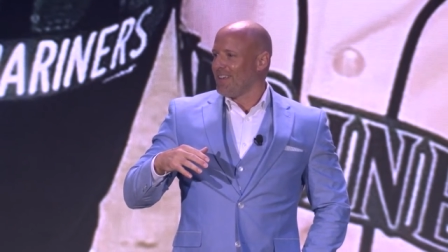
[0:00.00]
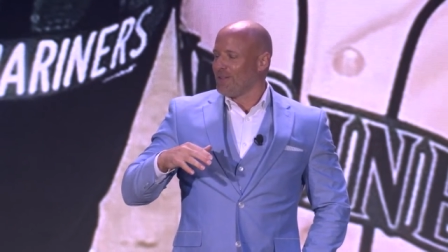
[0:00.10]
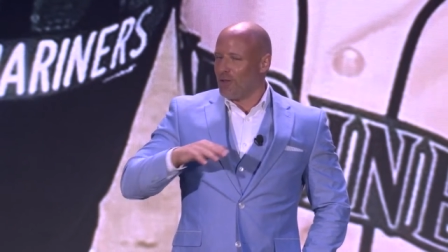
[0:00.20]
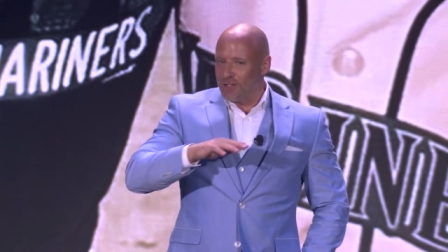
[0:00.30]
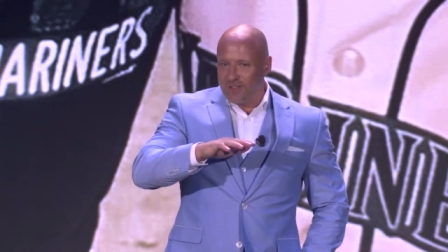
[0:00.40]

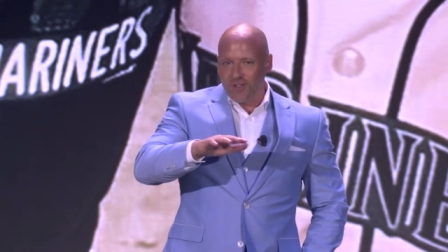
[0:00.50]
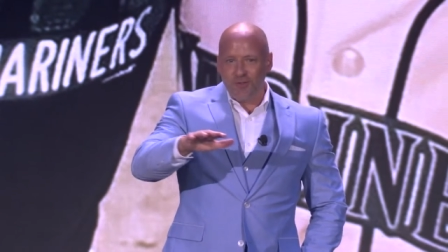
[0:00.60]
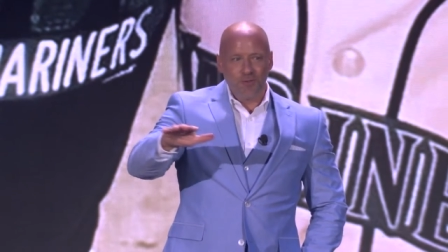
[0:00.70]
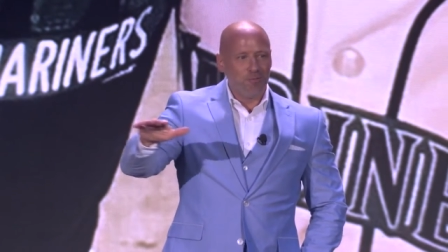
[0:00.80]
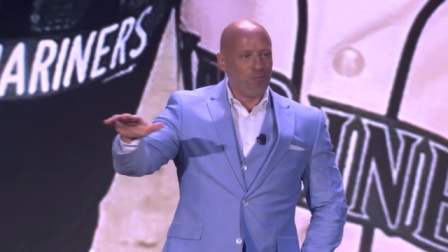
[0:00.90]
Look at
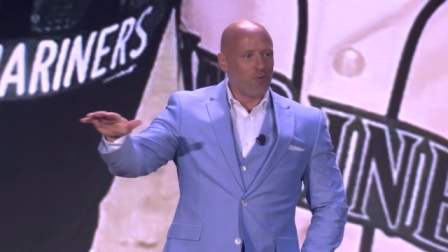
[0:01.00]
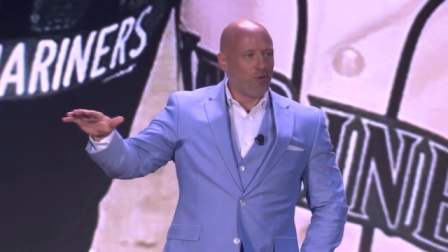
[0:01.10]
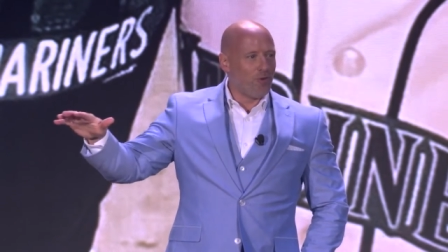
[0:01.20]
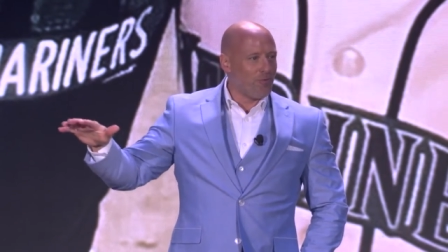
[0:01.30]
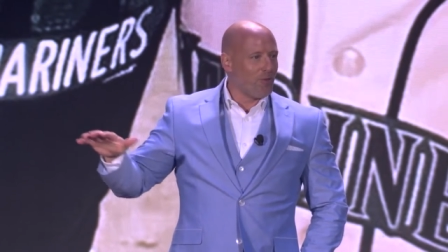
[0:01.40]
this
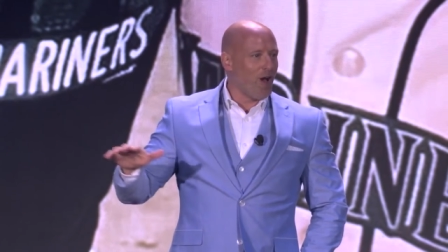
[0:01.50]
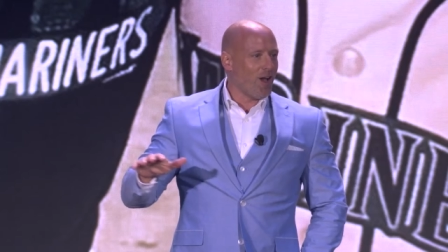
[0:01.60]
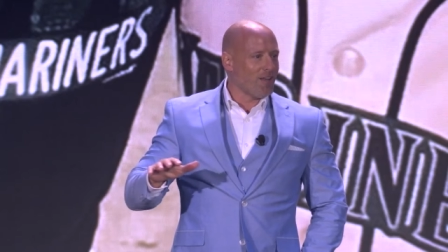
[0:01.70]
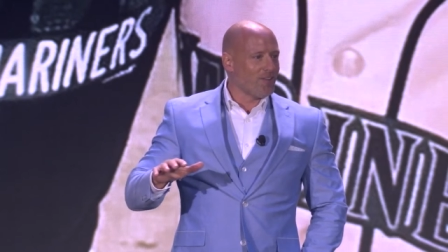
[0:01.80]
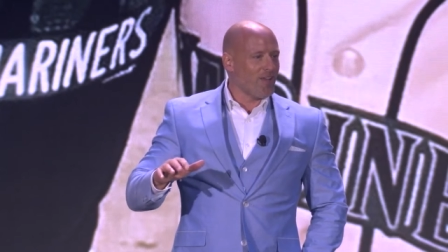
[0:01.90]
beautiful
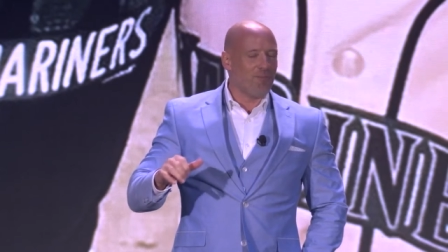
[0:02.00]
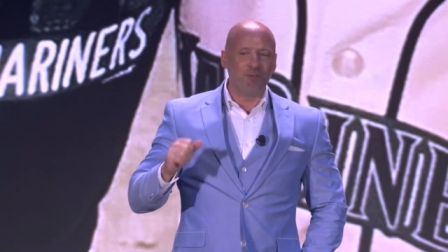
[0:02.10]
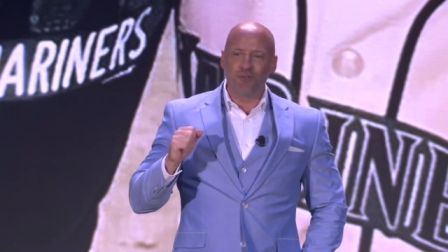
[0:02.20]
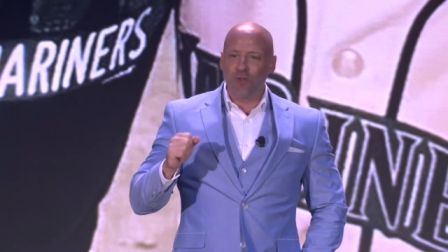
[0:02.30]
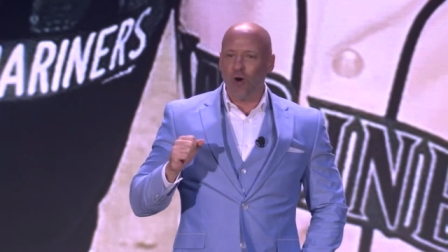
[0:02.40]
audience. I'm
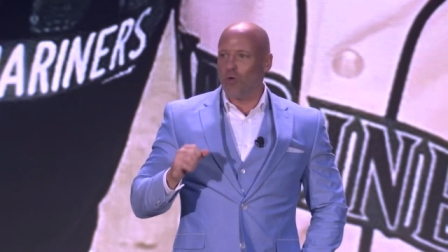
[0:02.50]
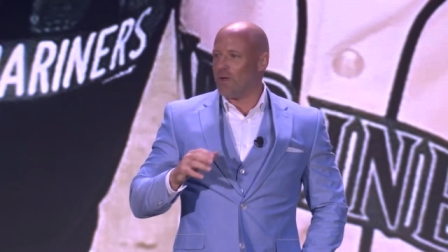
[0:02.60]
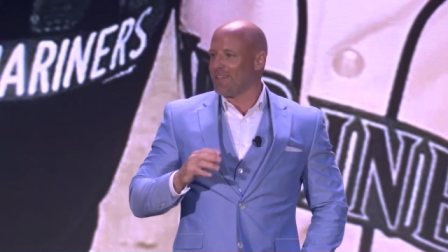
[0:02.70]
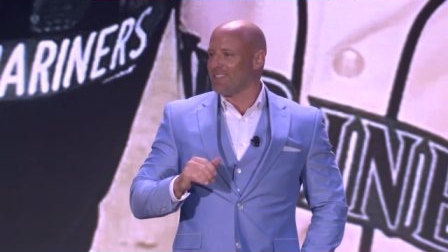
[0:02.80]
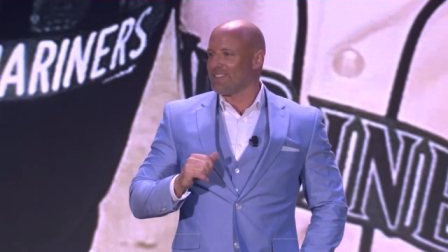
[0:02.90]
so
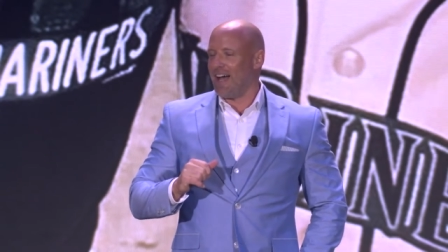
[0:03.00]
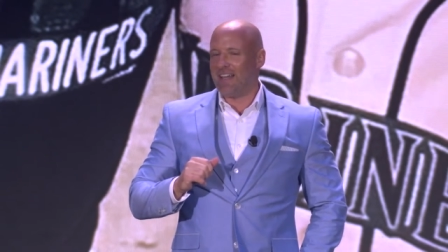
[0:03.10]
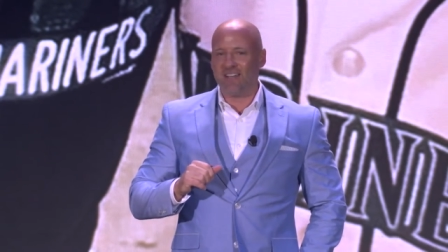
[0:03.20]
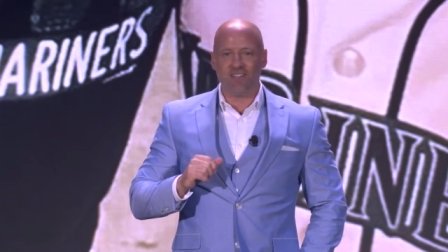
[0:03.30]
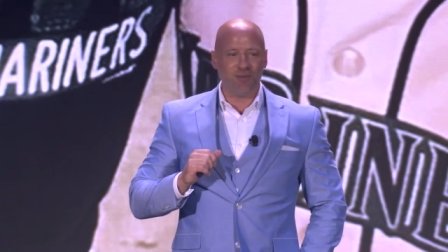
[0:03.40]

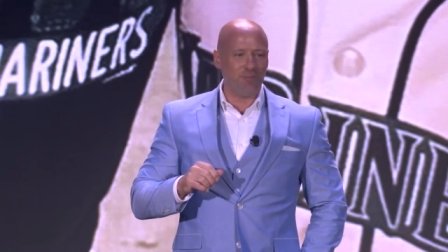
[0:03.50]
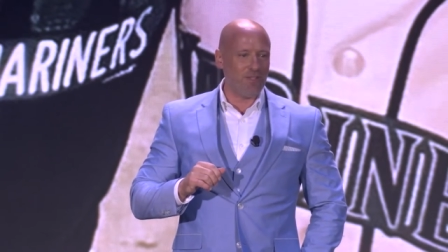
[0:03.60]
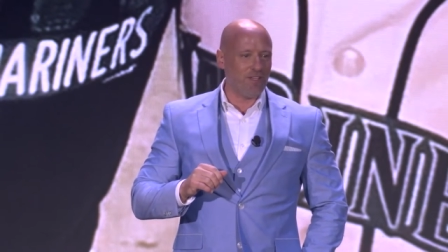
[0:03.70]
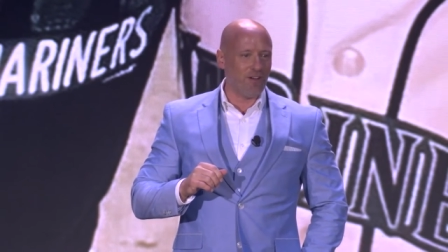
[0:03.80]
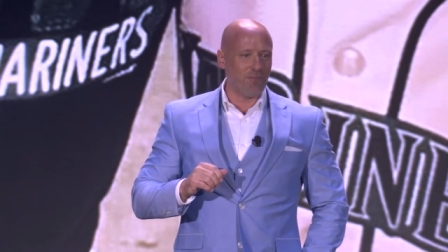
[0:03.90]
excited to be
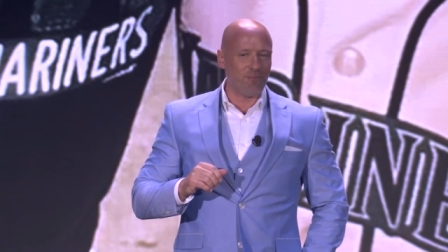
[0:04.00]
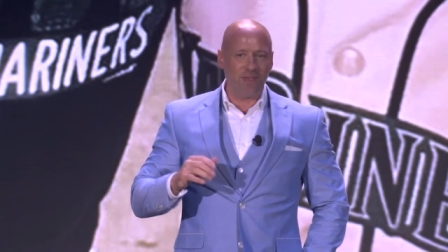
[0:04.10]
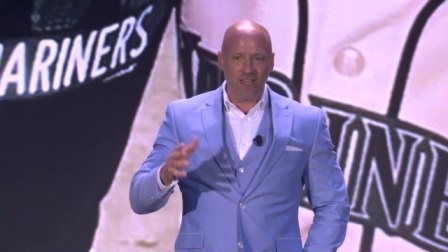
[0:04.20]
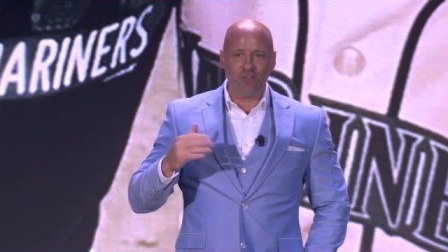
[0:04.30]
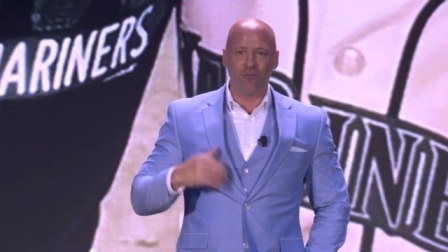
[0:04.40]
here.
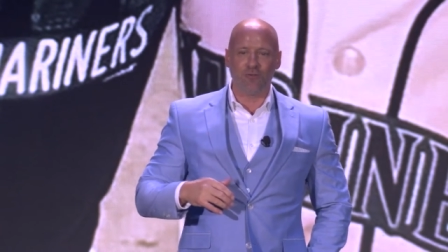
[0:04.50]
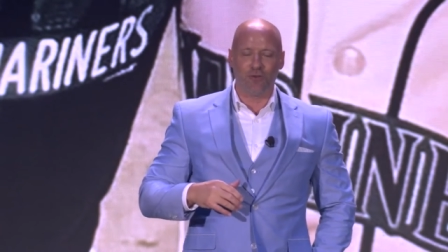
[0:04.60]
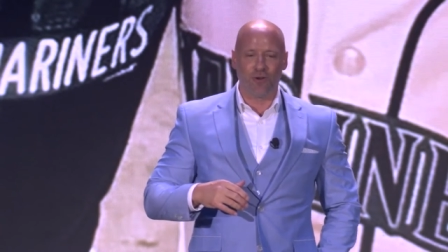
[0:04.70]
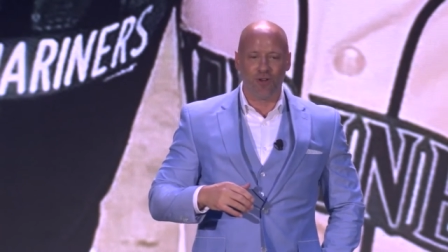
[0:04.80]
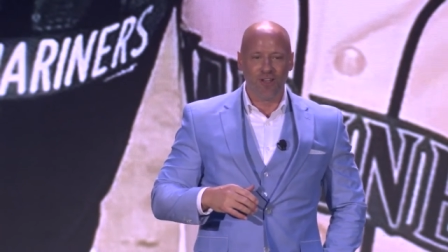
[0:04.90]
Thank you
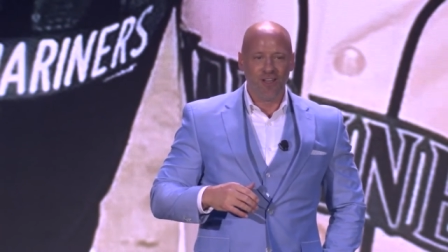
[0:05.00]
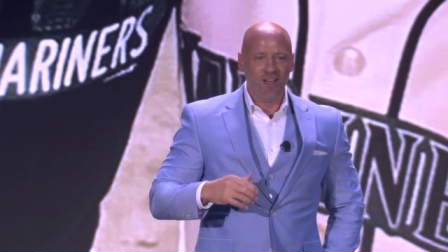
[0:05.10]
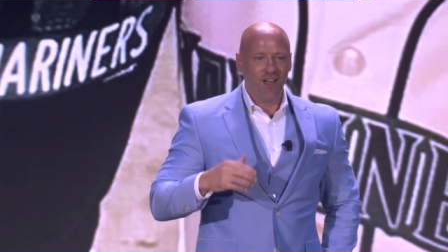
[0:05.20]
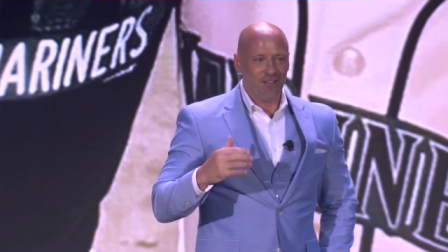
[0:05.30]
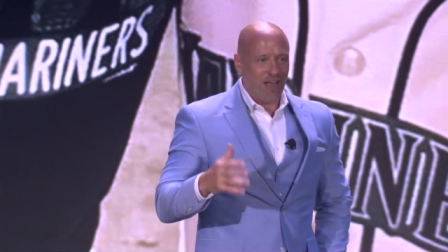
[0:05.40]
for
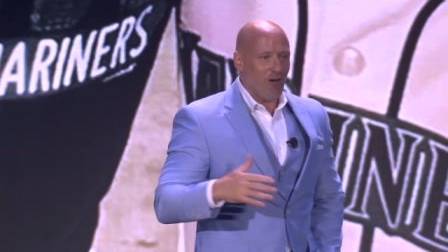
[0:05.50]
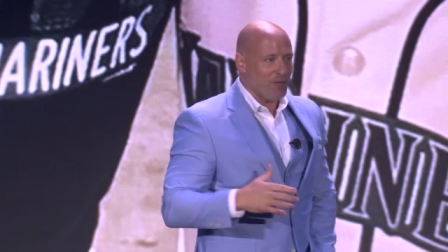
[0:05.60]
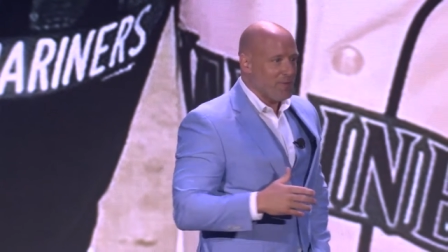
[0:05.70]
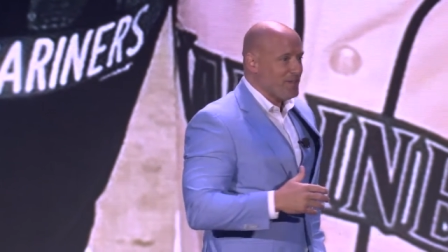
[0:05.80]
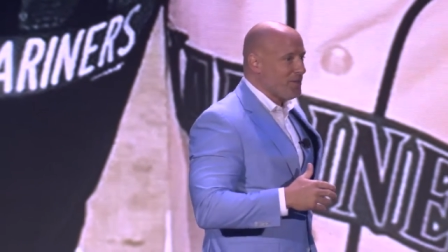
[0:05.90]

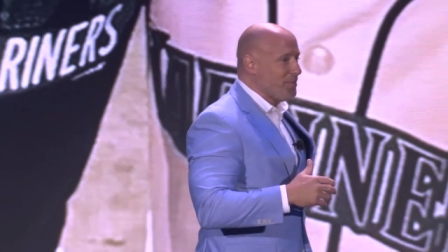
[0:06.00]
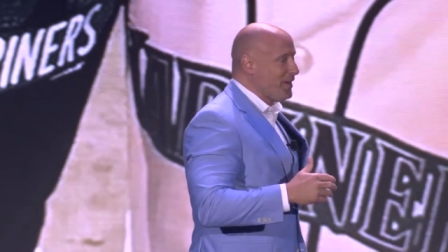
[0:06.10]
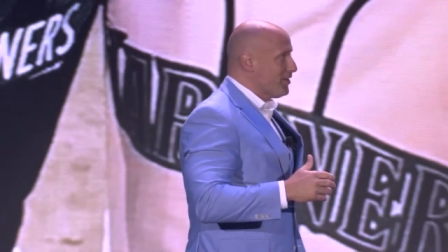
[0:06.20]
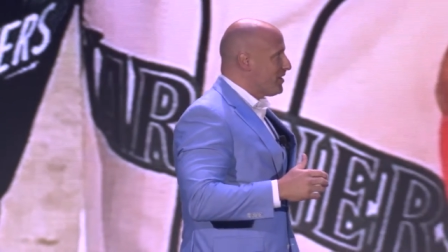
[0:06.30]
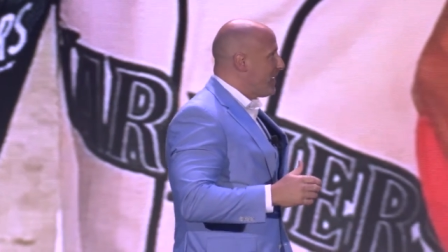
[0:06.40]
allowing me to be
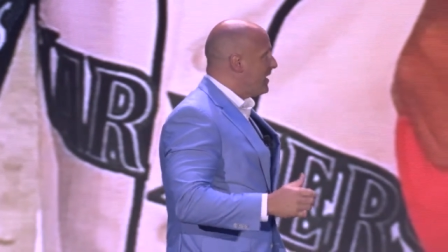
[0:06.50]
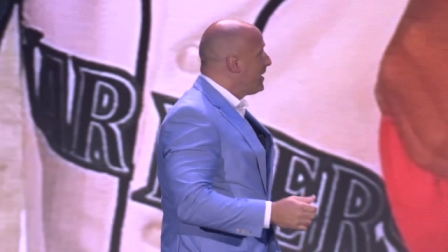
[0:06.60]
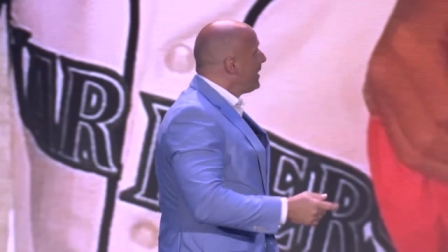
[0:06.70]
here today.